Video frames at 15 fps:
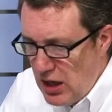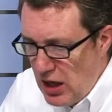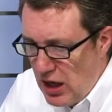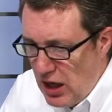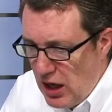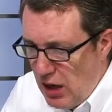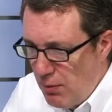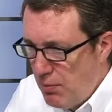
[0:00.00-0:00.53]

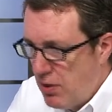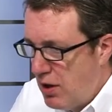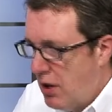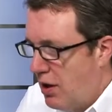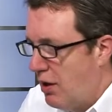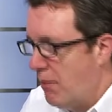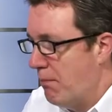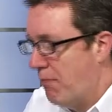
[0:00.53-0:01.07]
Um,
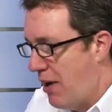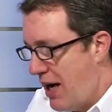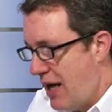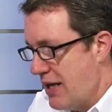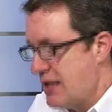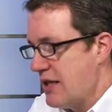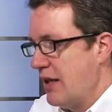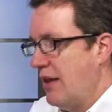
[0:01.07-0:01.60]

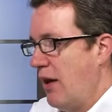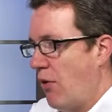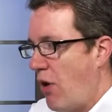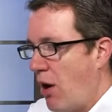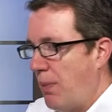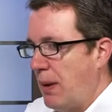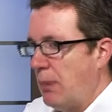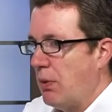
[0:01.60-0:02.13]
but there
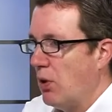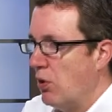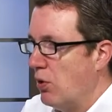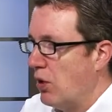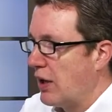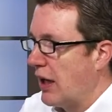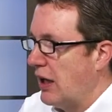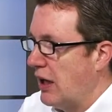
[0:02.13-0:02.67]
are people who
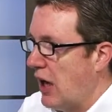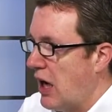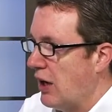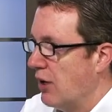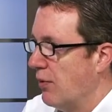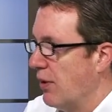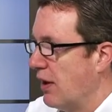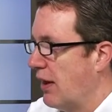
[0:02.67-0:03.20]
look at
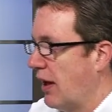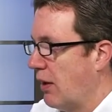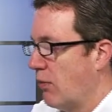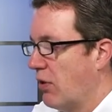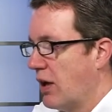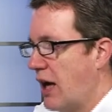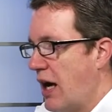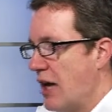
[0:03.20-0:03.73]
Yahoo and think,
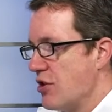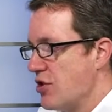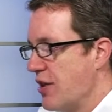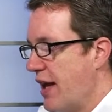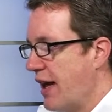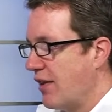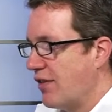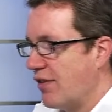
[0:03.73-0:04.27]
well, gosh,
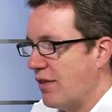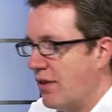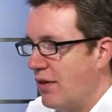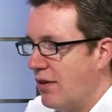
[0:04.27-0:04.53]
that's